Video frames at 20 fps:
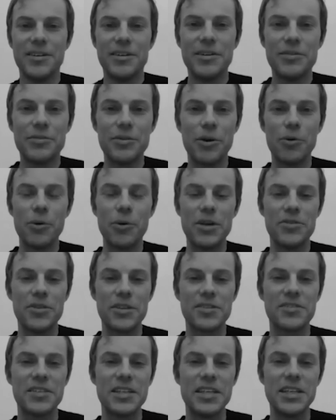it always
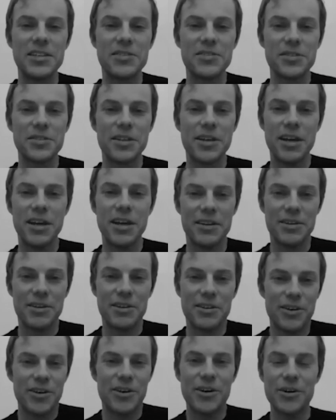exceeds
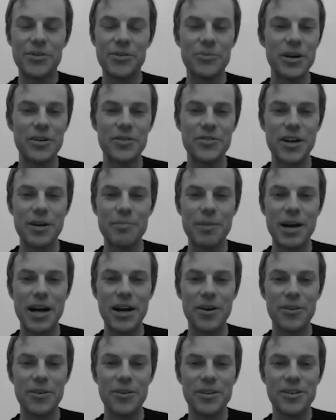the hardware somehow.